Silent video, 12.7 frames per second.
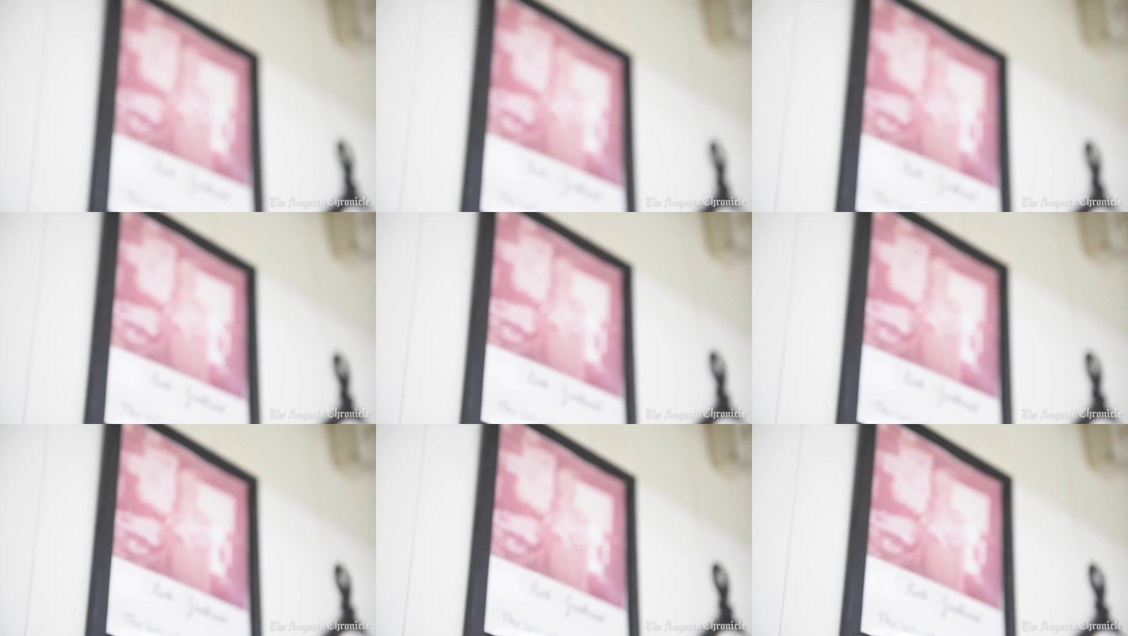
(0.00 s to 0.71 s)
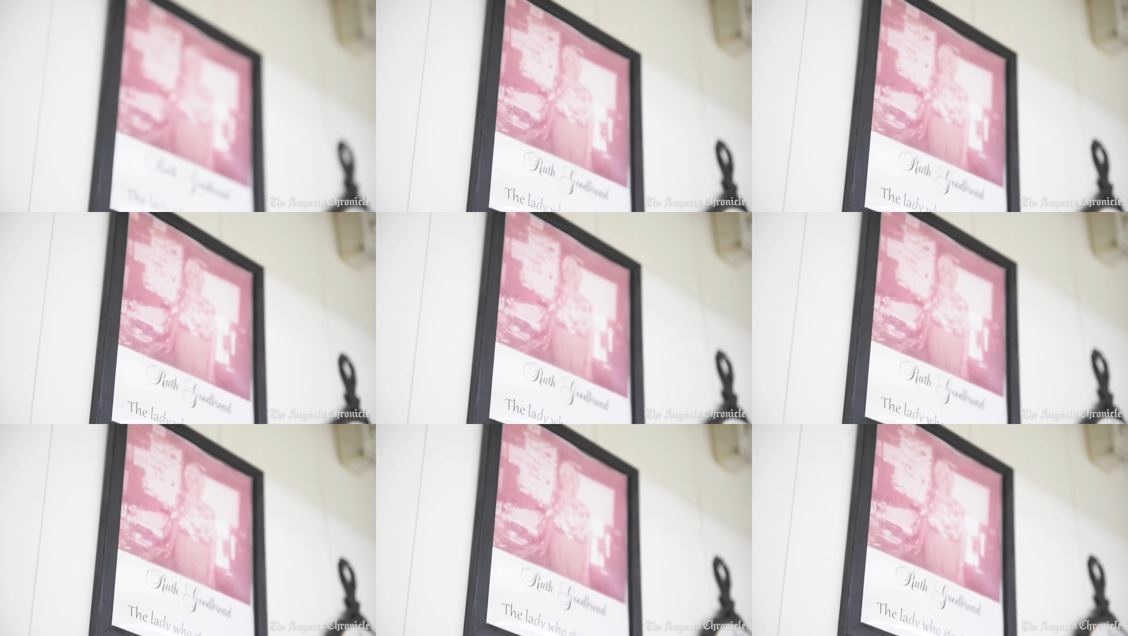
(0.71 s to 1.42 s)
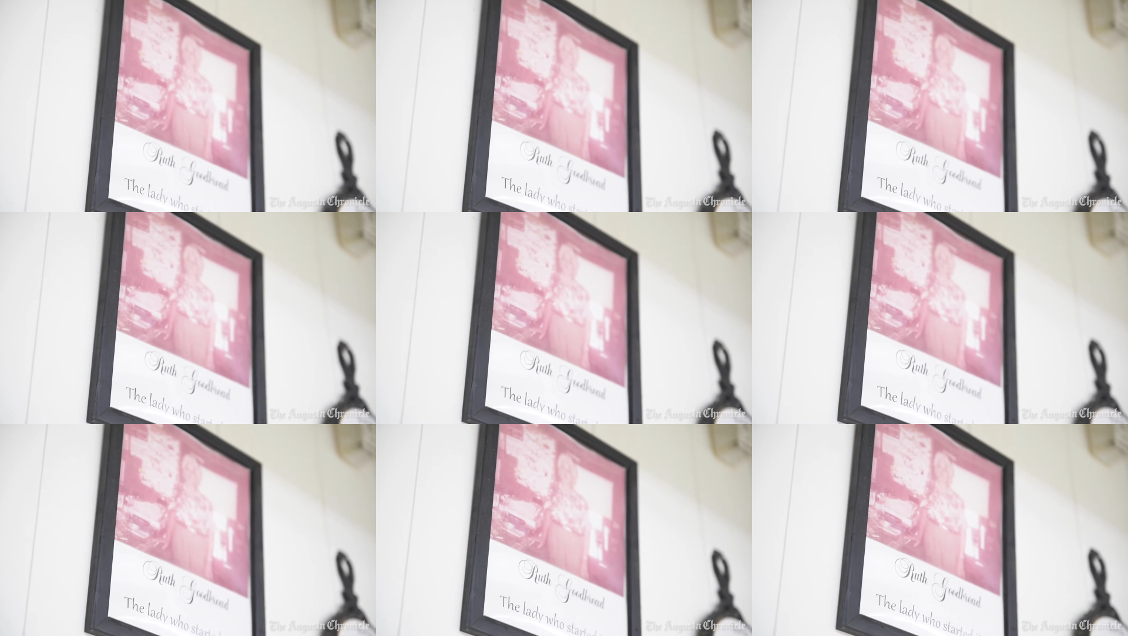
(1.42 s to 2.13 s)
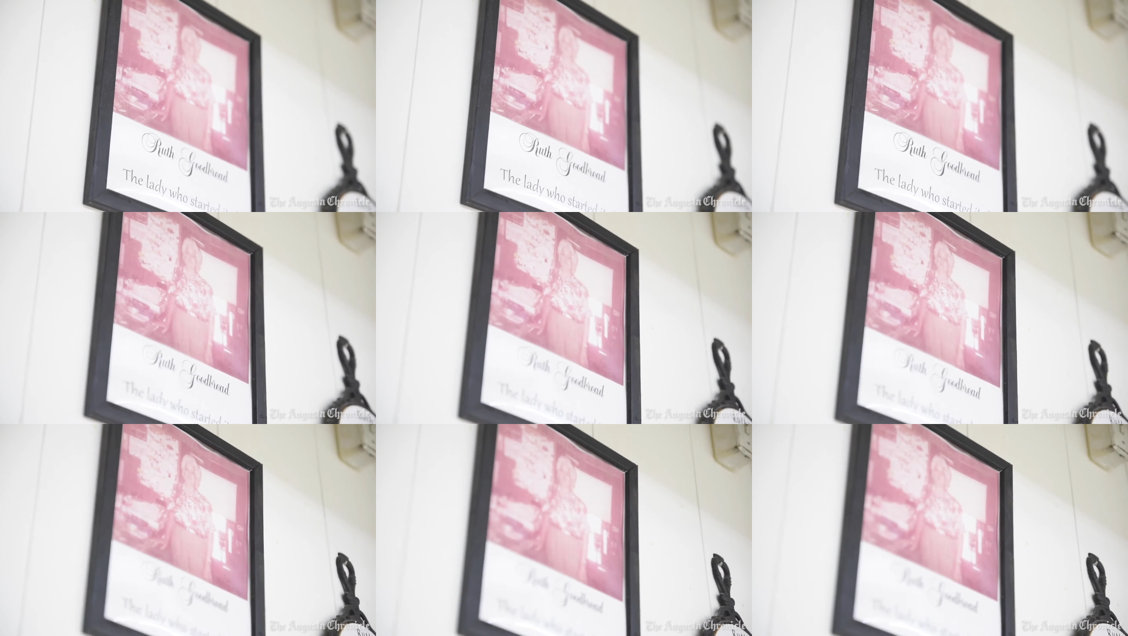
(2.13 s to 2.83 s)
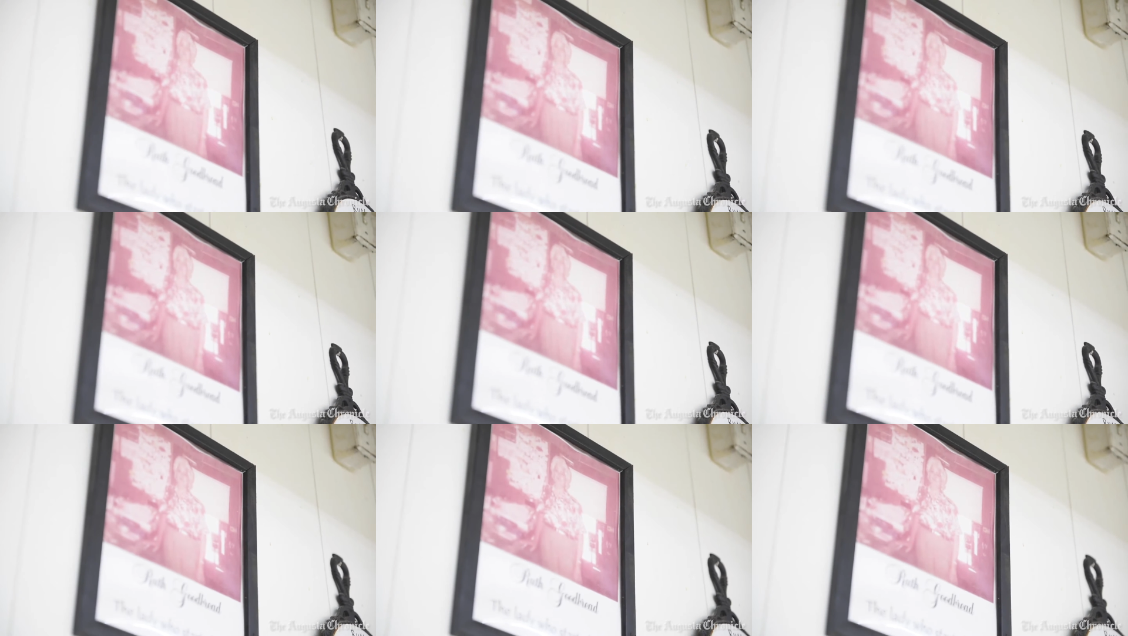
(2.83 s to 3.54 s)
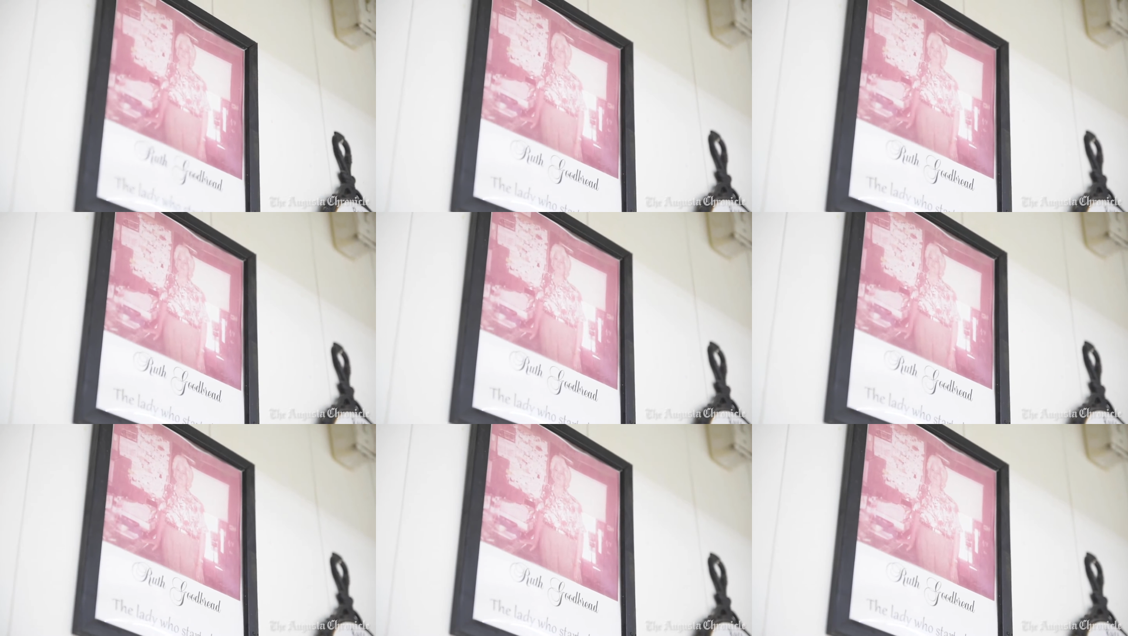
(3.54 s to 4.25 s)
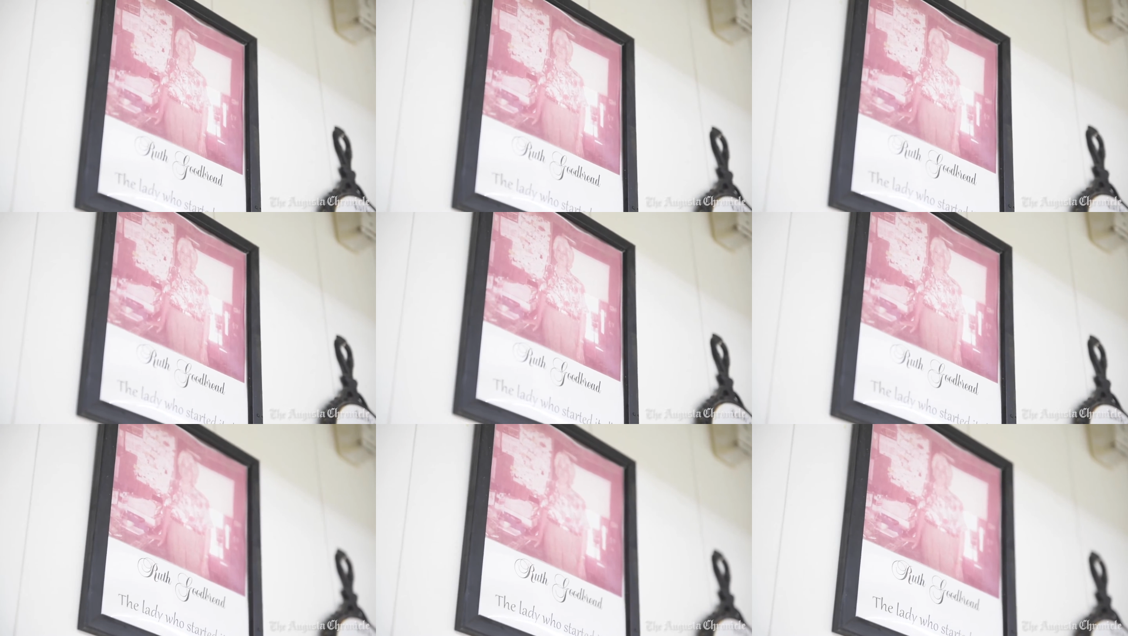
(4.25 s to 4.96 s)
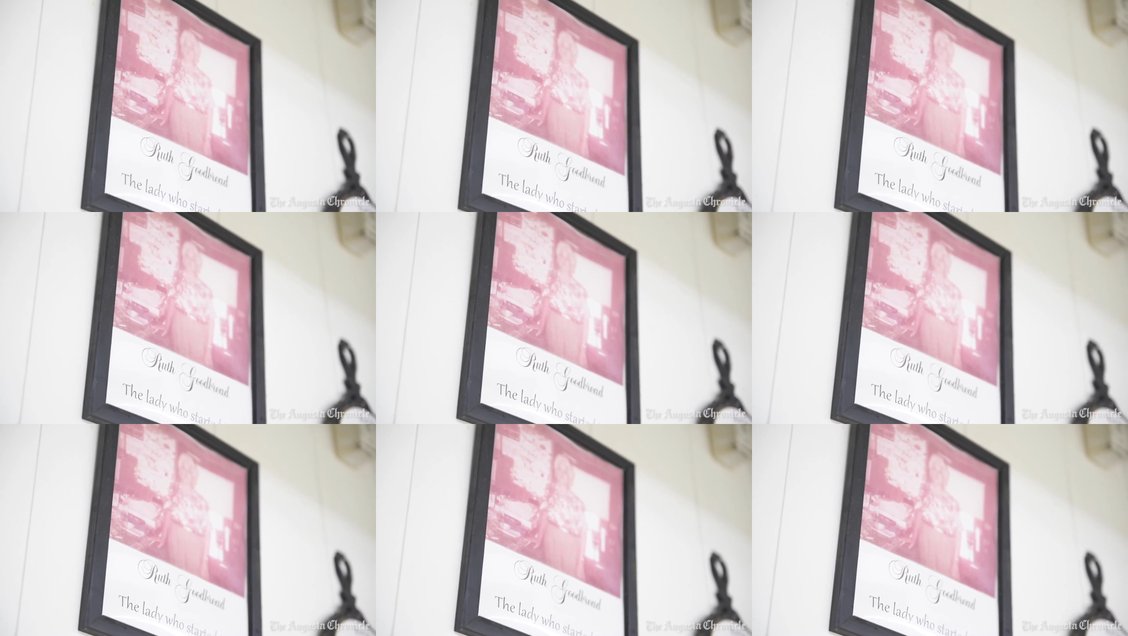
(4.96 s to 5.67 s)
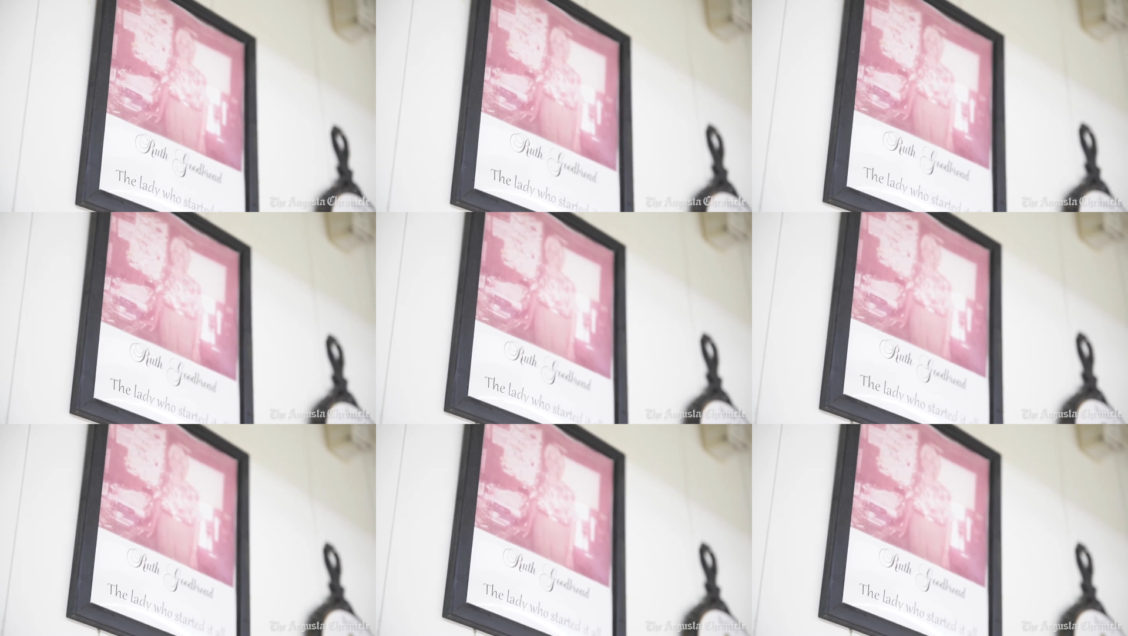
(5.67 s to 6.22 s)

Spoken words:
No face is visible, so there are no lips to read.